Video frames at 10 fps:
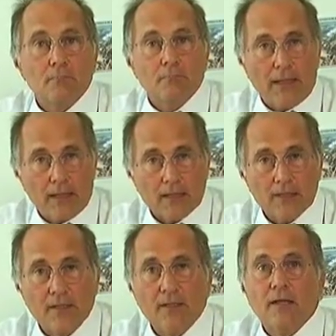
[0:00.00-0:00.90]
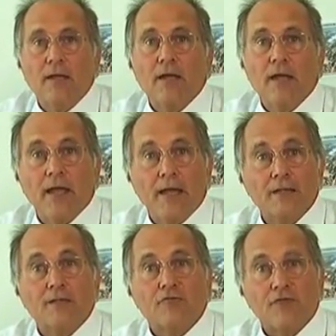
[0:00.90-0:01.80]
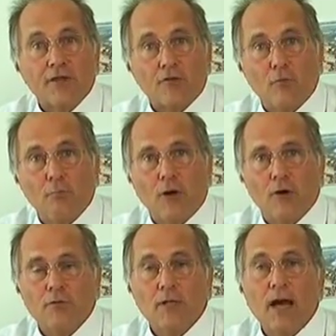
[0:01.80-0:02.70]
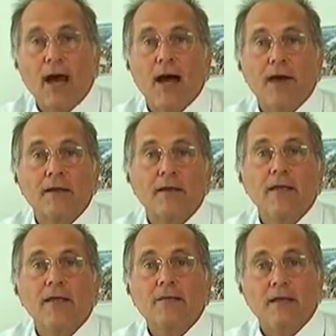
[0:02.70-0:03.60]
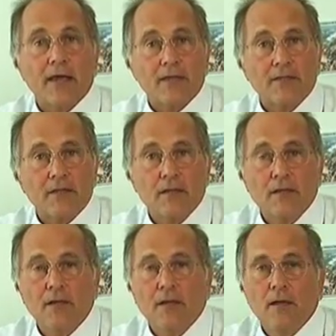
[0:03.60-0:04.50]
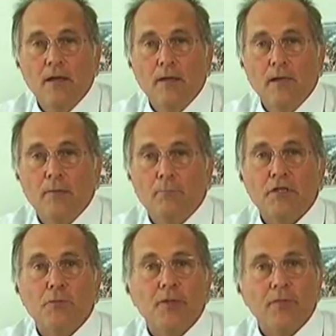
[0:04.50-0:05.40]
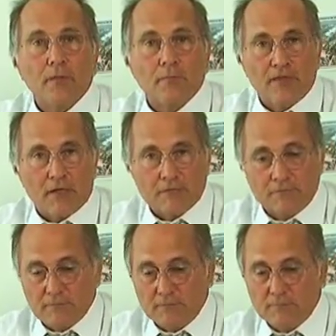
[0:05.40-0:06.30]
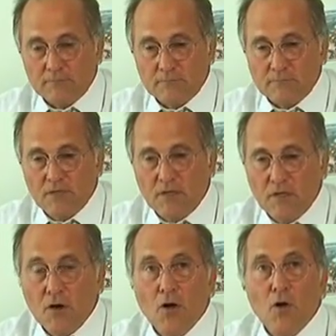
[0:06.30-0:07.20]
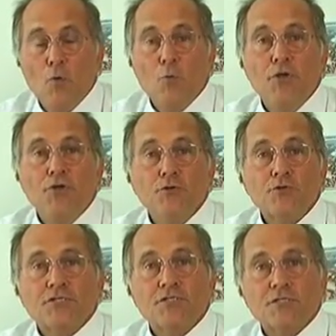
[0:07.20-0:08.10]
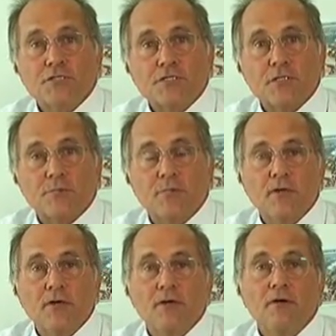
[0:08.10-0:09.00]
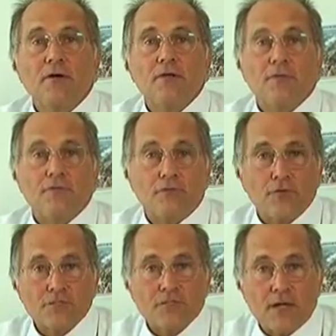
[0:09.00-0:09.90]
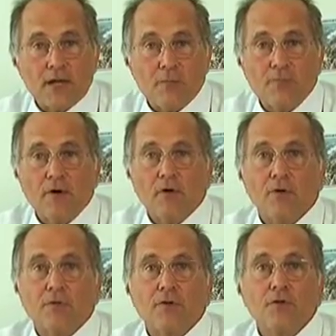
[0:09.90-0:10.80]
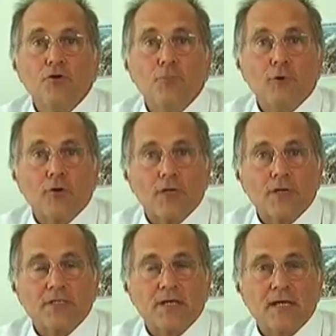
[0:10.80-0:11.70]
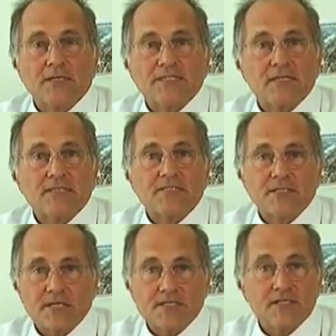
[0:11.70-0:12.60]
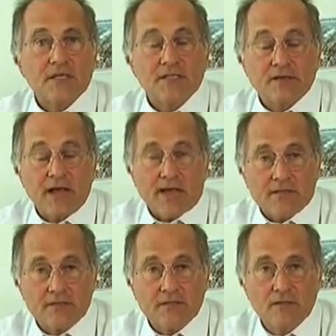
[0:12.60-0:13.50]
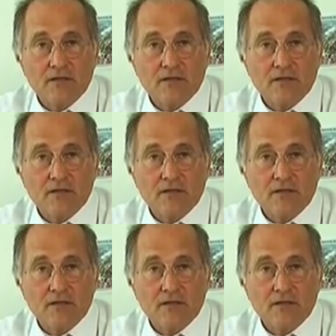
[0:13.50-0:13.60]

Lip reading: belt and tread compound, are interacting between themselves. We used the system the first time on the new product at Z6 Interact.